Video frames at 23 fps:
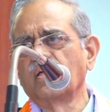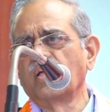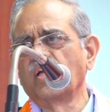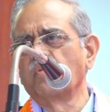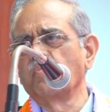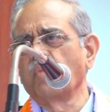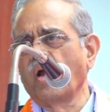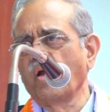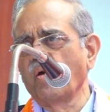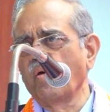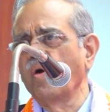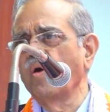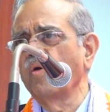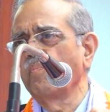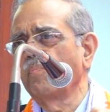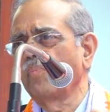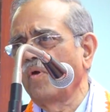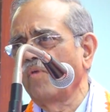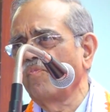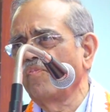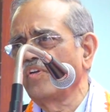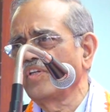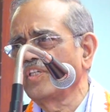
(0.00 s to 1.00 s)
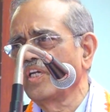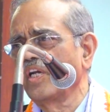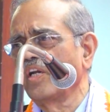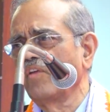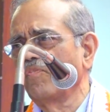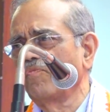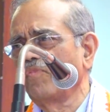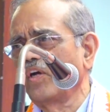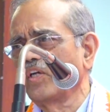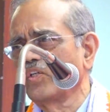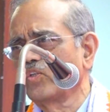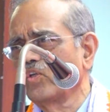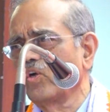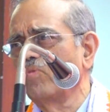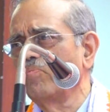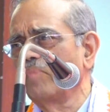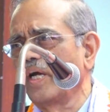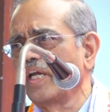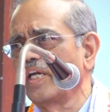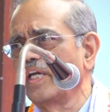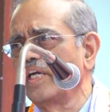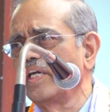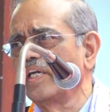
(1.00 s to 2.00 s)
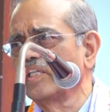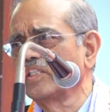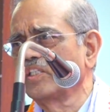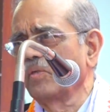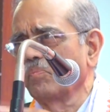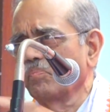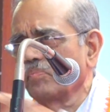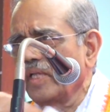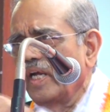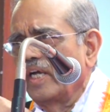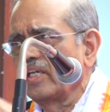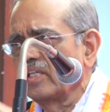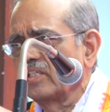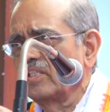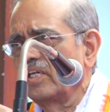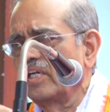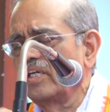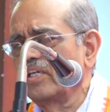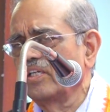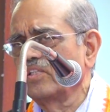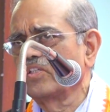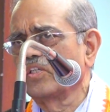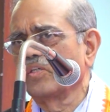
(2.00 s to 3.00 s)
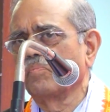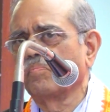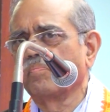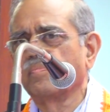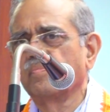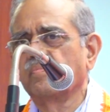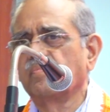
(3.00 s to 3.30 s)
In my own profession, if I show my leadership, that is leadership.